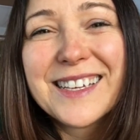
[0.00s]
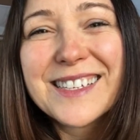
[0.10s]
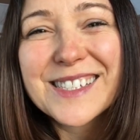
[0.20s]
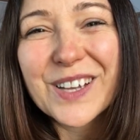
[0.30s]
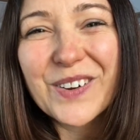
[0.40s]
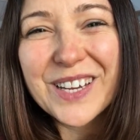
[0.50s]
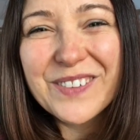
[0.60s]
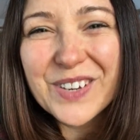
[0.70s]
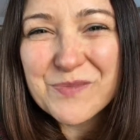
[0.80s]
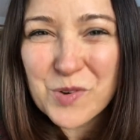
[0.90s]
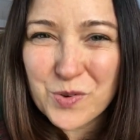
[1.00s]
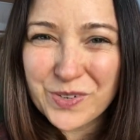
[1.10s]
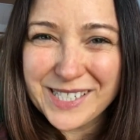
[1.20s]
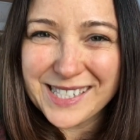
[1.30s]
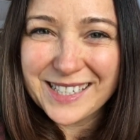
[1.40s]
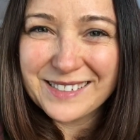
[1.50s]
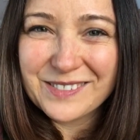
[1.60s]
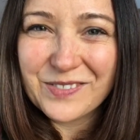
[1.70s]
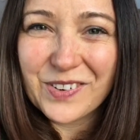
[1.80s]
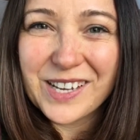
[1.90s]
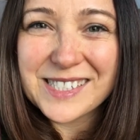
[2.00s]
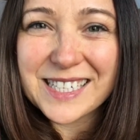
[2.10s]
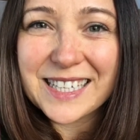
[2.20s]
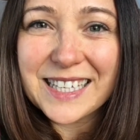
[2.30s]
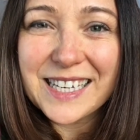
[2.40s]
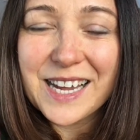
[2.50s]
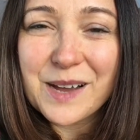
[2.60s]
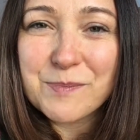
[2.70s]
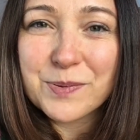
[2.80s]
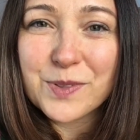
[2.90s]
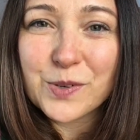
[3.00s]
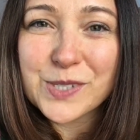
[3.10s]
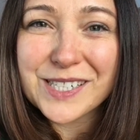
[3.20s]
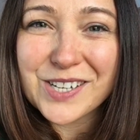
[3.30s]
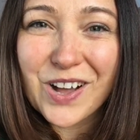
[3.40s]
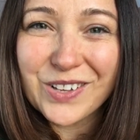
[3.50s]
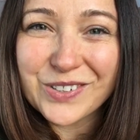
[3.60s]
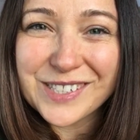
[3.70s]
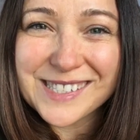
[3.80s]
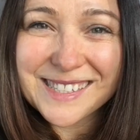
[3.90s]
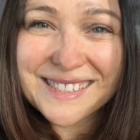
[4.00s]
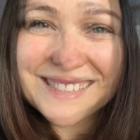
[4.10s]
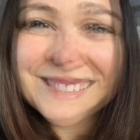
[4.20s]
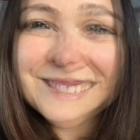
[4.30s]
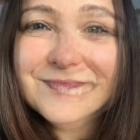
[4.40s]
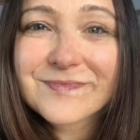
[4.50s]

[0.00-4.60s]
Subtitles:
So even more reason for us to clean up those intolerances.